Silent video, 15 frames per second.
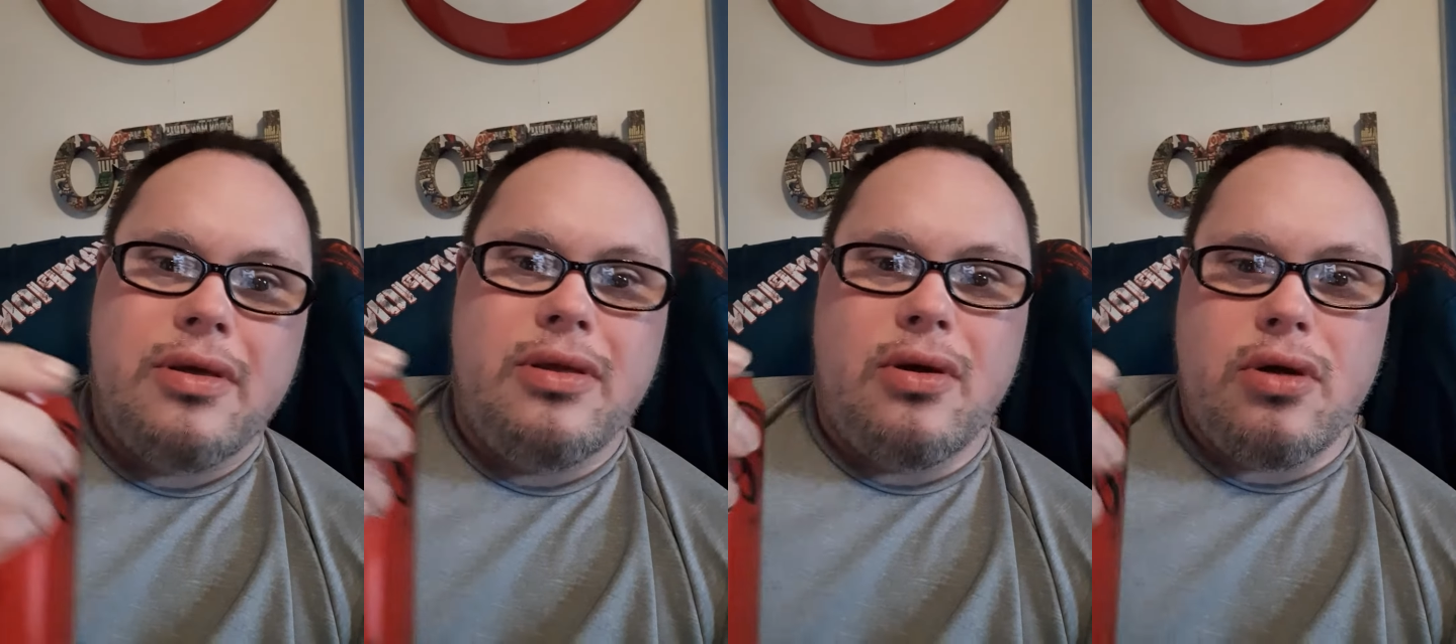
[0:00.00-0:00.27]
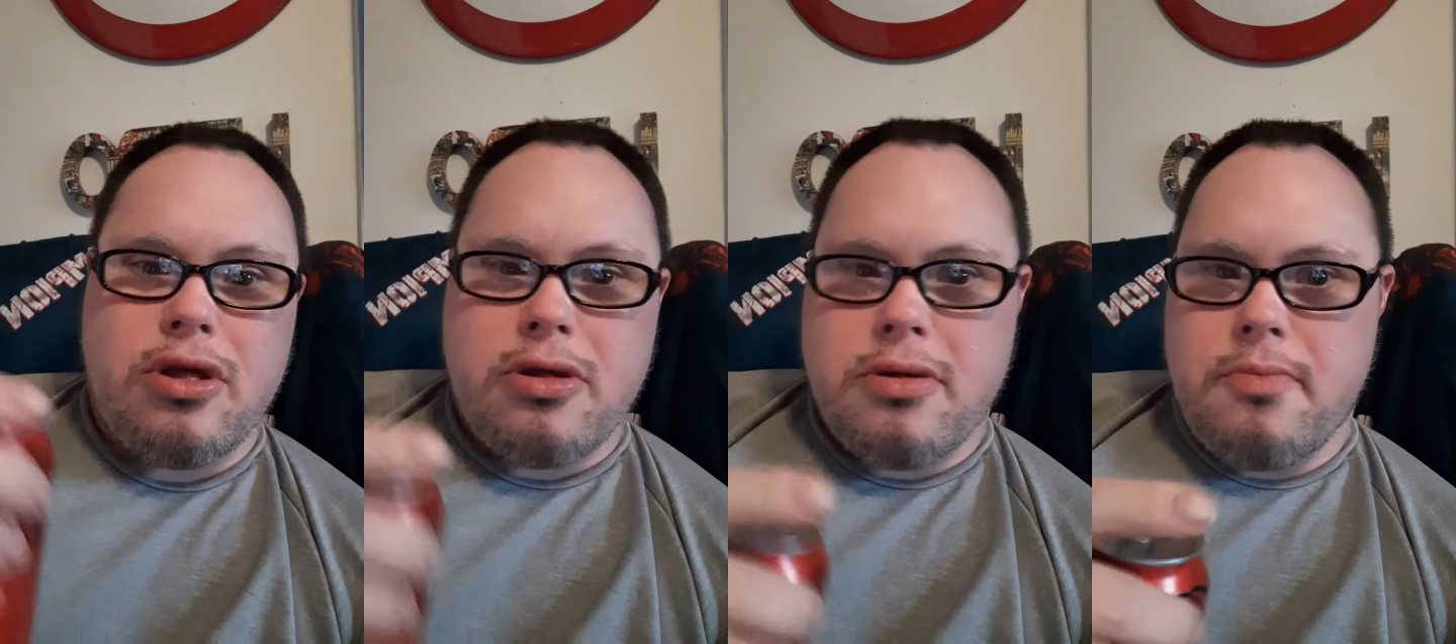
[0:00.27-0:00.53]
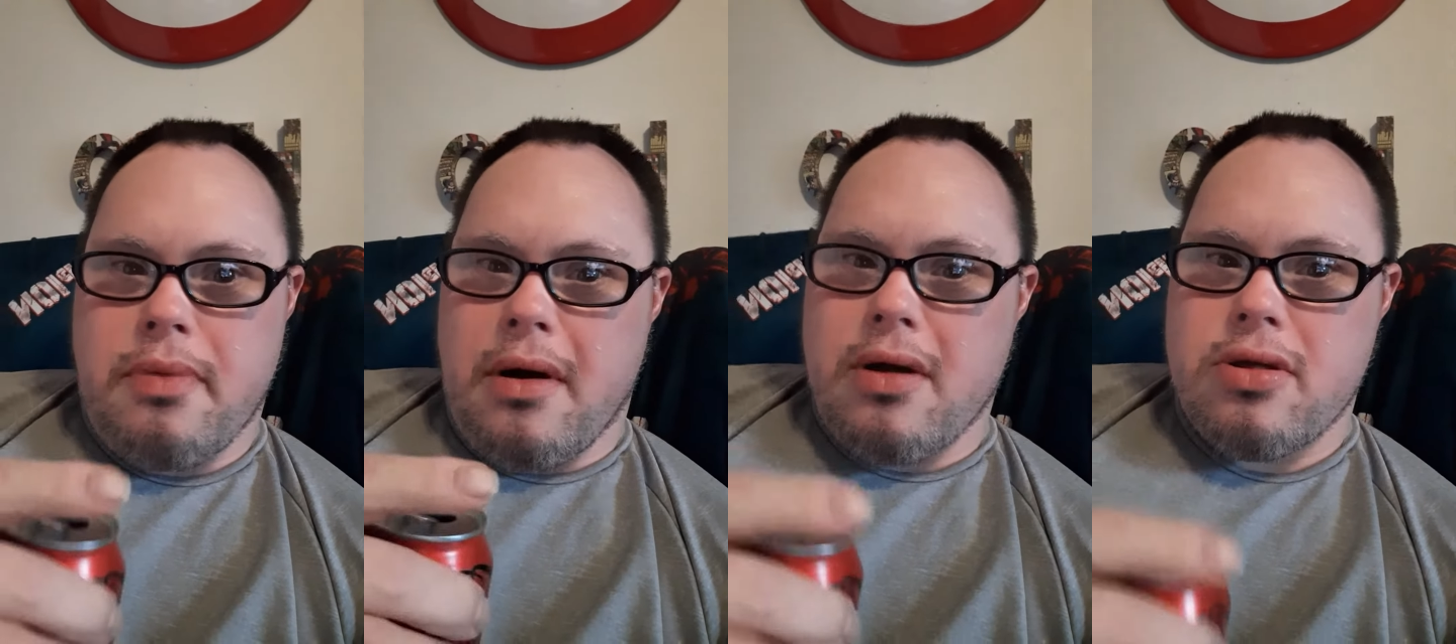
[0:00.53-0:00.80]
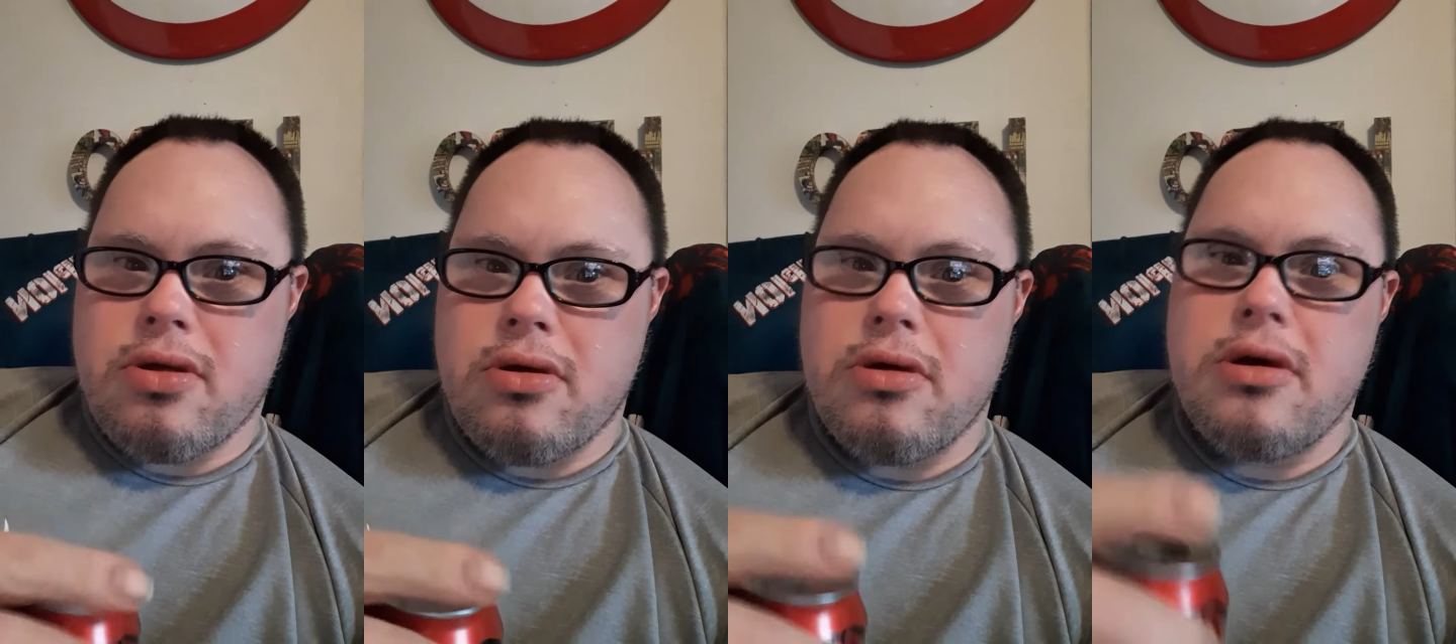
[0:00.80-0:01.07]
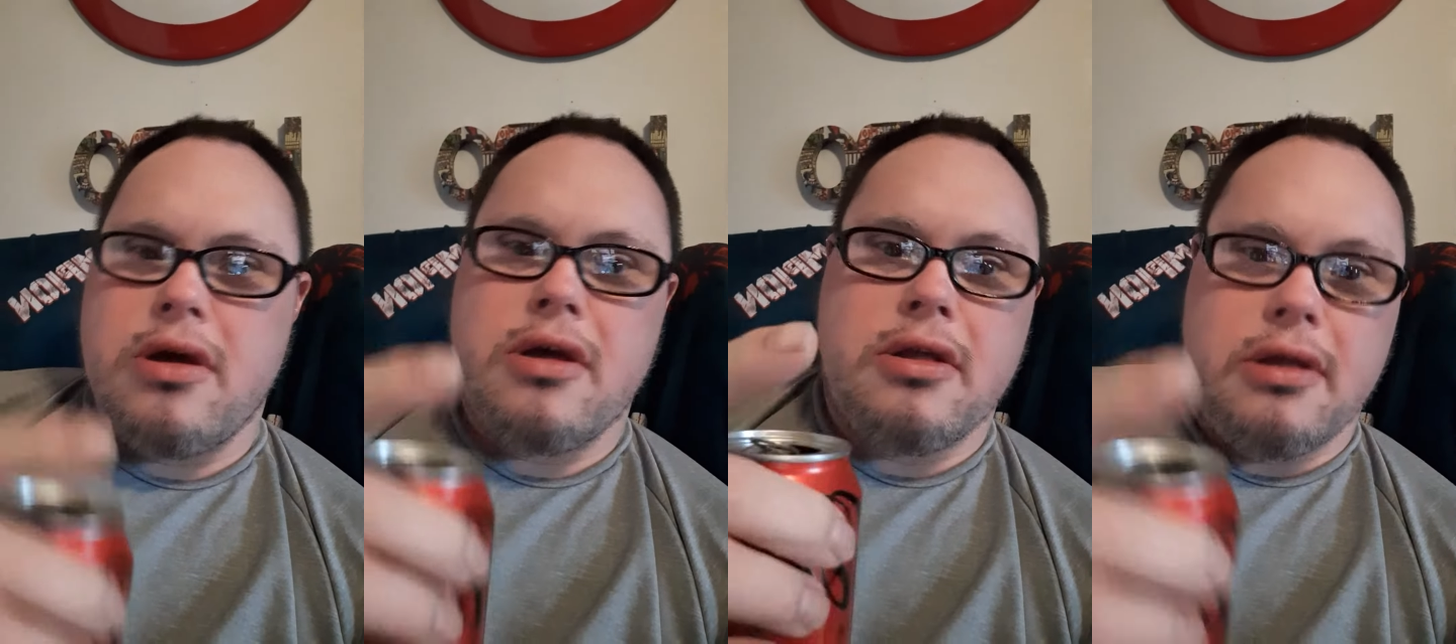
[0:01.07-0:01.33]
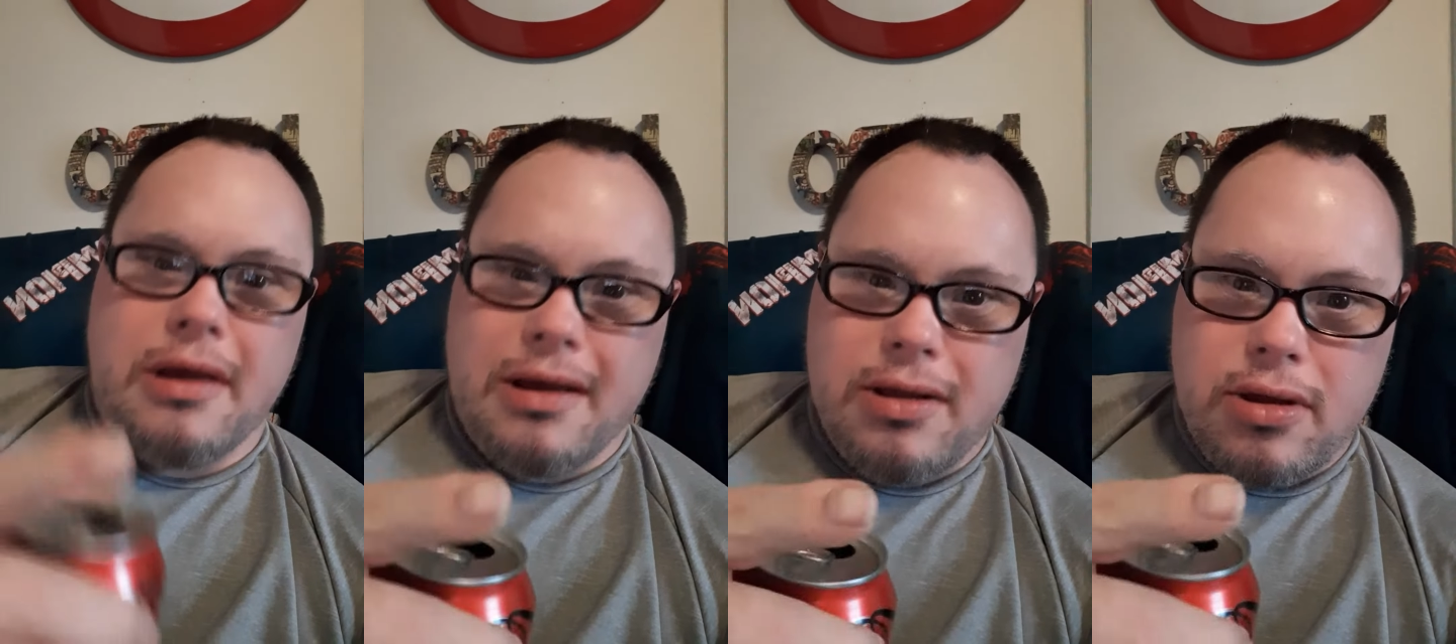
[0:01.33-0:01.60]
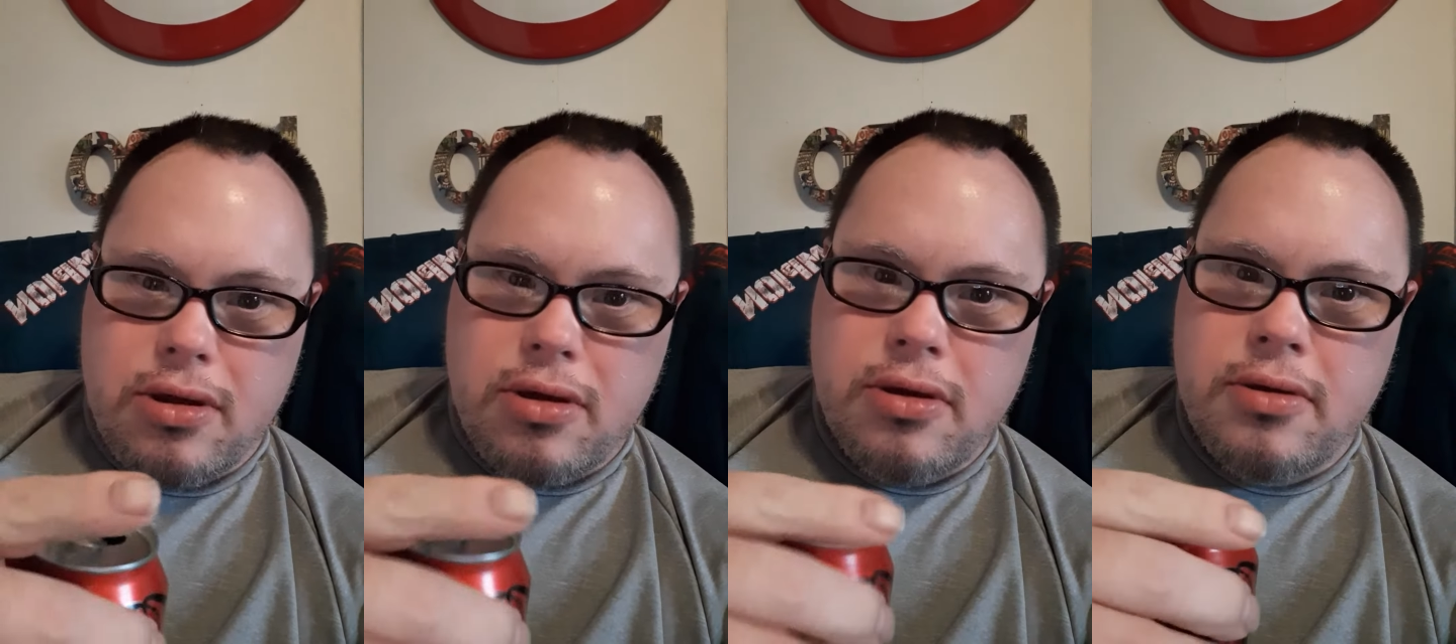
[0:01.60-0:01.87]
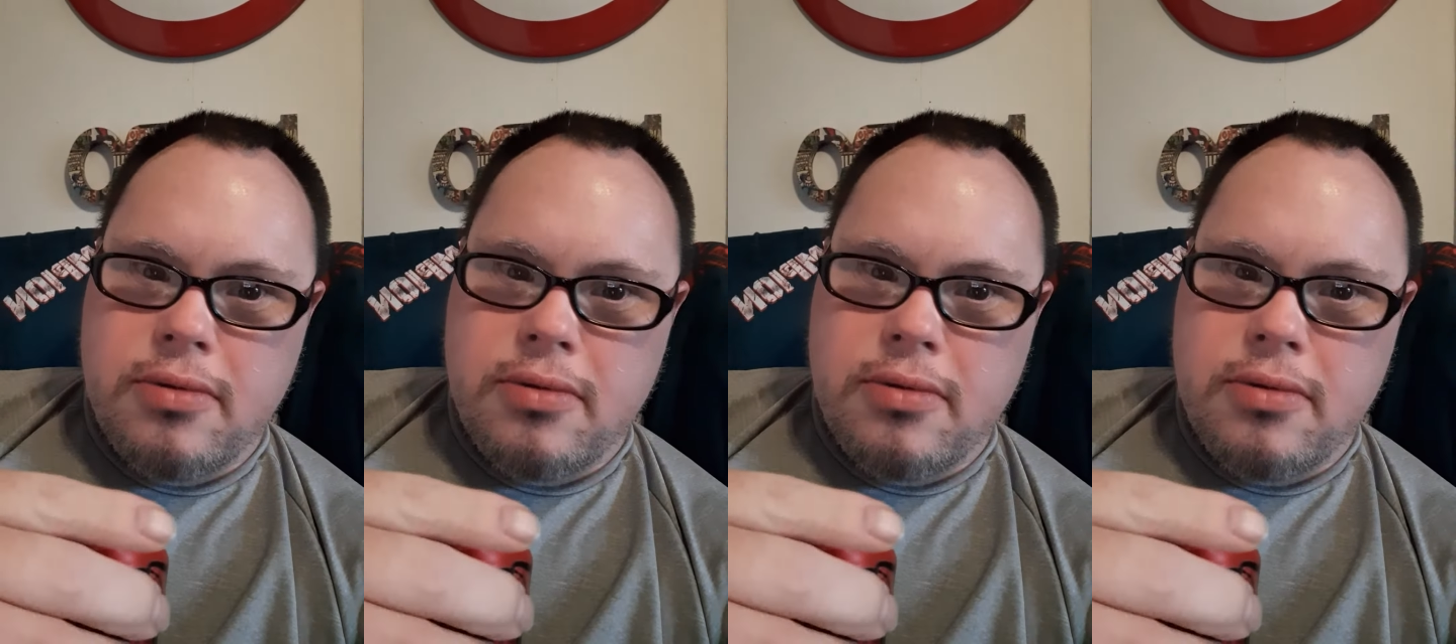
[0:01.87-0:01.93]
another sponsor here later.